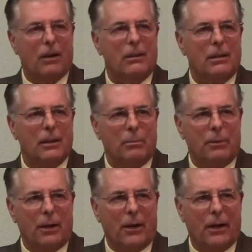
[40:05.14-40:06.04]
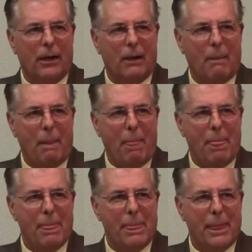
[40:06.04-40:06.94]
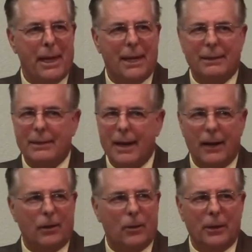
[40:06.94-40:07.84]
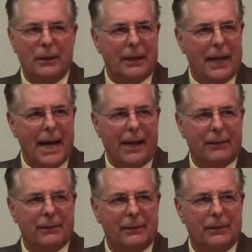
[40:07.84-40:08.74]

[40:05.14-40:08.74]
temporary, it's not going to last.